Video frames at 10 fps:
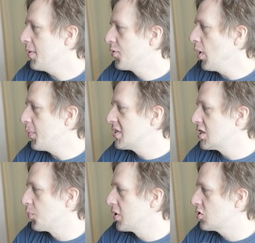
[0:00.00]
3
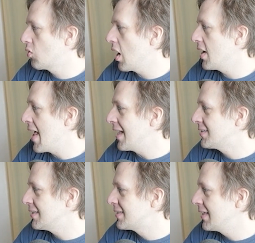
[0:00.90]
potential points required. Enhance
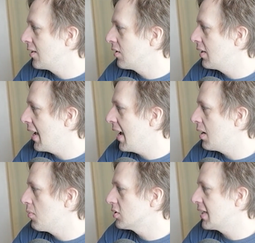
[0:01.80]
a single and
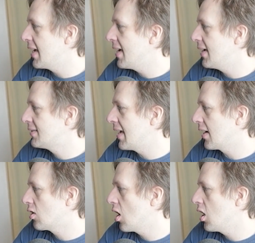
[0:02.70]
multi-hit attack
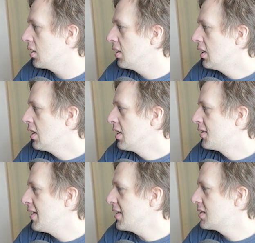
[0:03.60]
card.
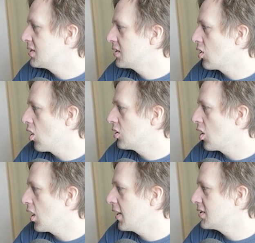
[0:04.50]
This card
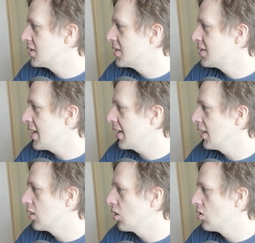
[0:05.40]
targets the
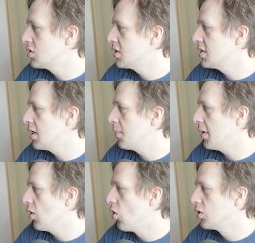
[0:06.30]
second closest
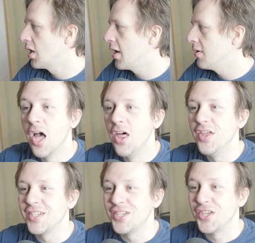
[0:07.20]
enemy. Hold on.
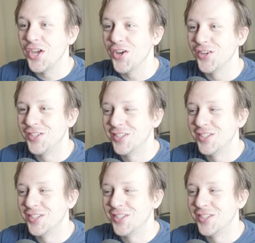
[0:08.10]
This is huge.